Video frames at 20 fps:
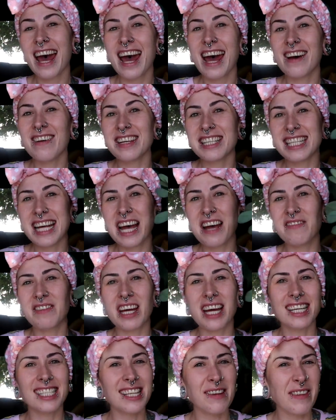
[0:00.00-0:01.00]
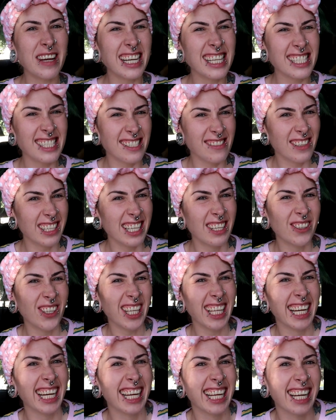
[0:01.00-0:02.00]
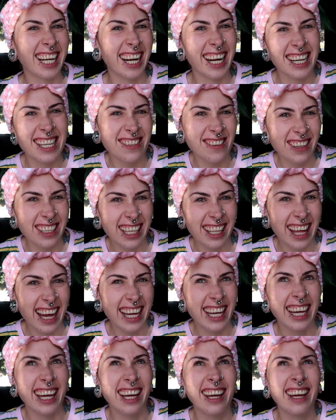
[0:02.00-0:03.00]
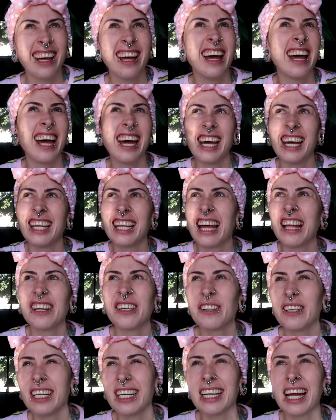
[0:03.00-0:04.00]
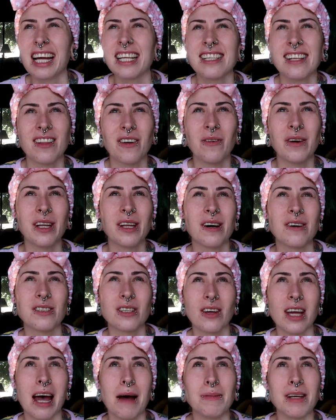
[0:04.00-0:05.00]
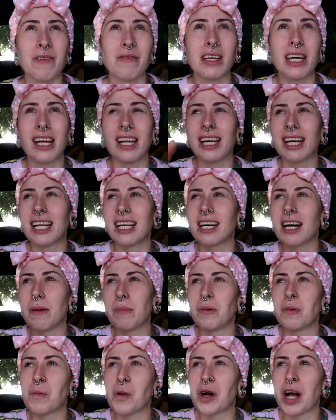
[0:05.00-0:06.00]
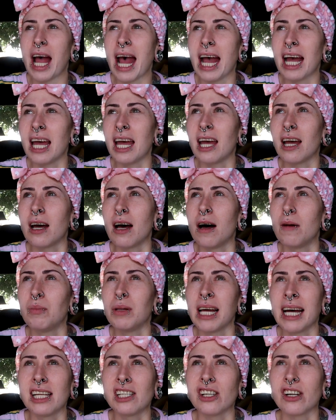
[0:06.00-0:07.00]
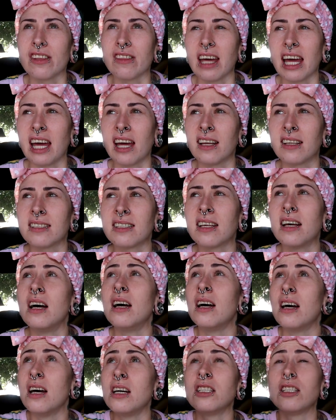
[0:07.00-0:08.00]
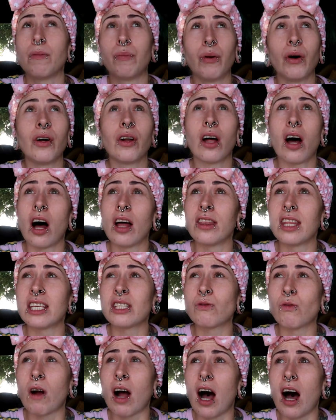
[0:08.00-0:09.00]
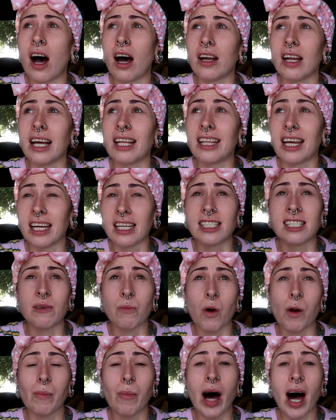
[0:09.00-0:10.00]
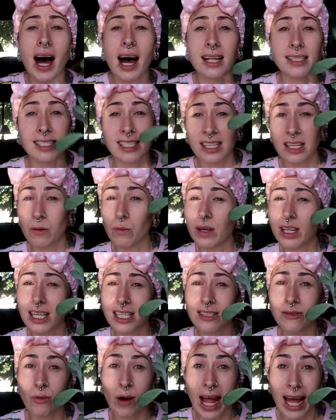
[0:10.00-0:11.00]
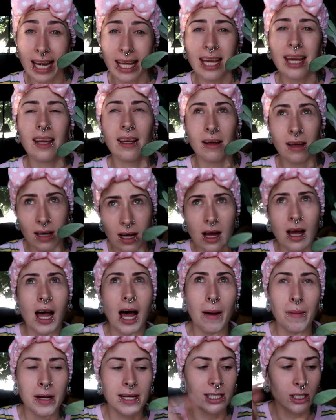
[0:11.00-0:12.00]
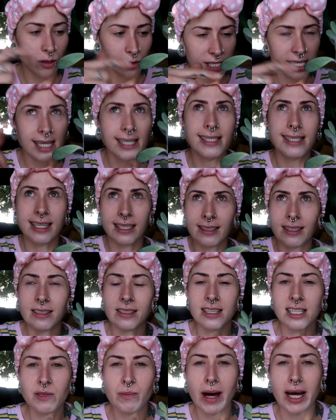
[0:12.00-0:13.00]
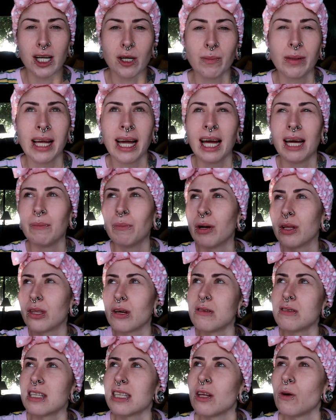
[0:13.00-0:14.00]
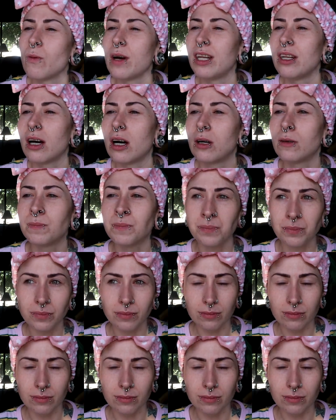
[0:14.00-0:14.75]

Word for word: yay, we saved it. Cause I'm like, it's just really cool looking and I just really like it. And they look really nice in the window. So yeah, I'm definitely gonna get a couple more hanging uh, planter things to put on this rod and then some more pots. And then when it's ready, I'm gonna do this and then the spider plant, put those in the window.